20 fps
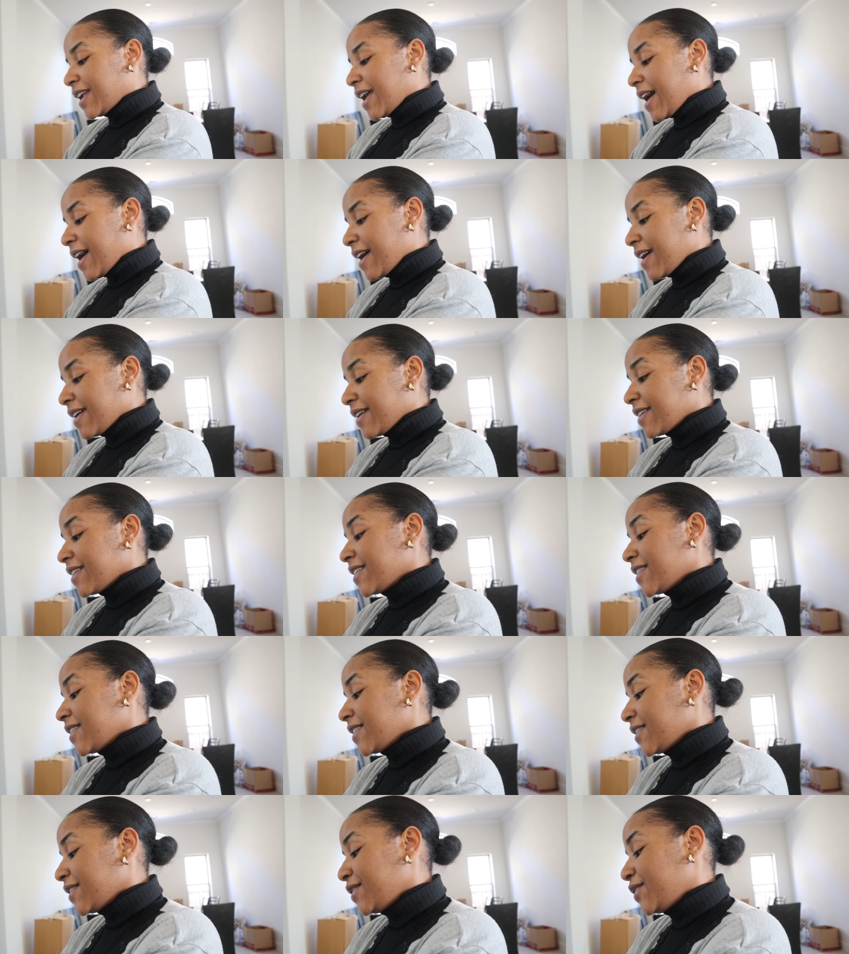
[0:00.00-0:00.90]
not
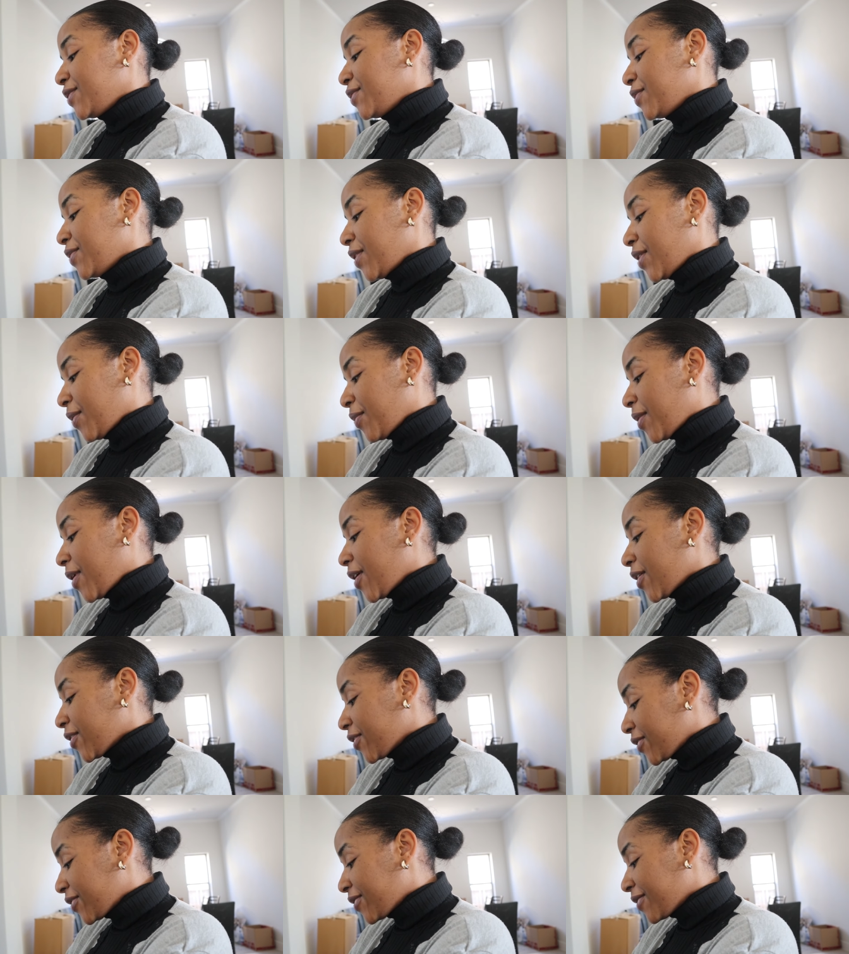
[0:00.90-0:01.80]
do their
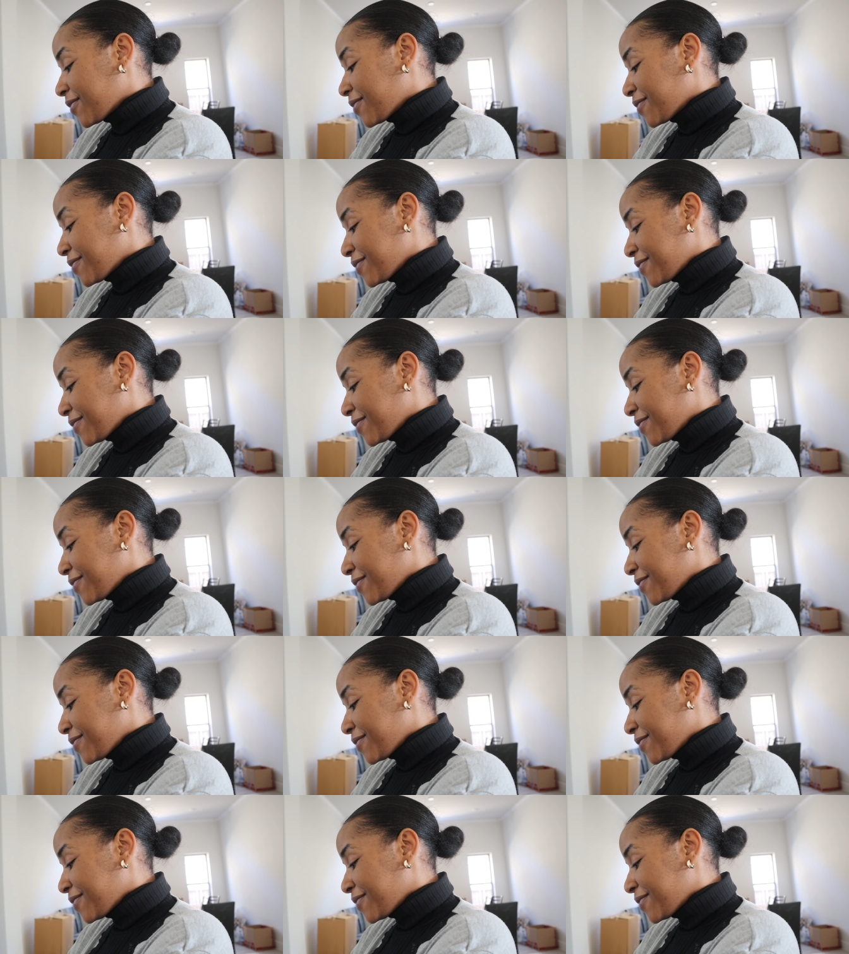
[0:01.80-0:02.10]
work.